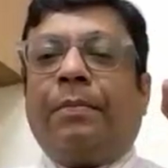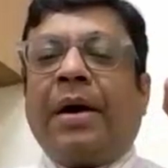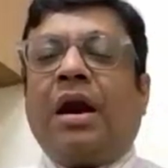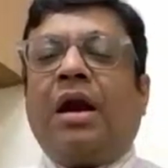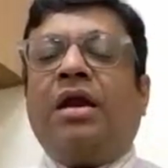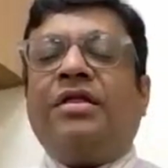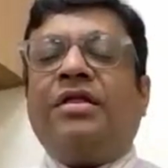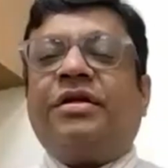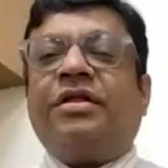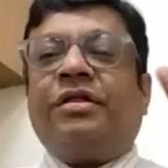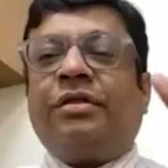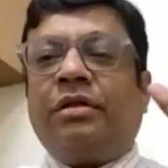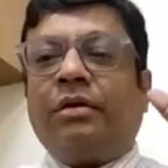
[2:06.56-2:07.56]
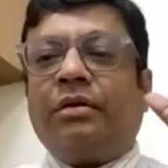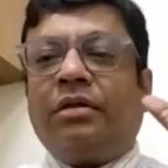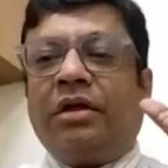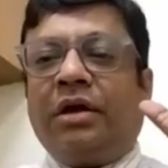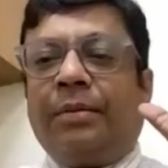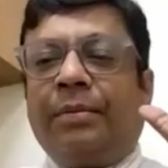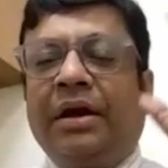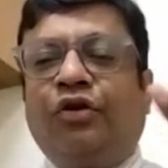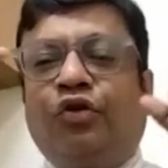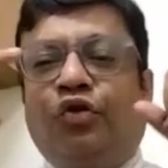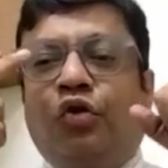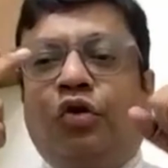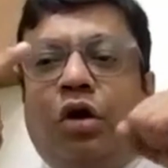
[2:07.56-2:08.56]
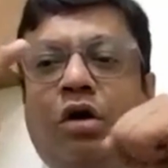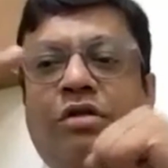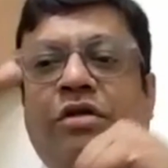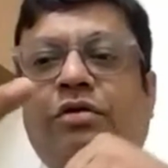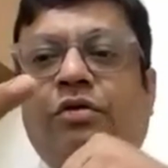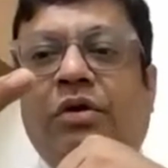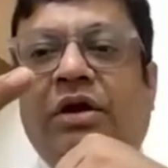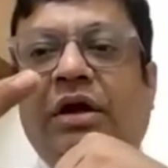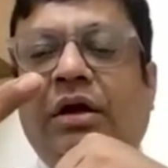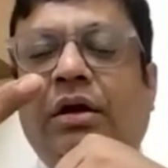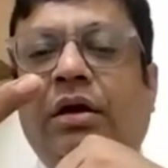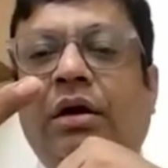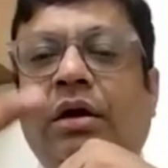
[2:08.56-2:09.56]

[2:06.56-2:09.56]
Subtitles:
Paralysis, there are many two causes only.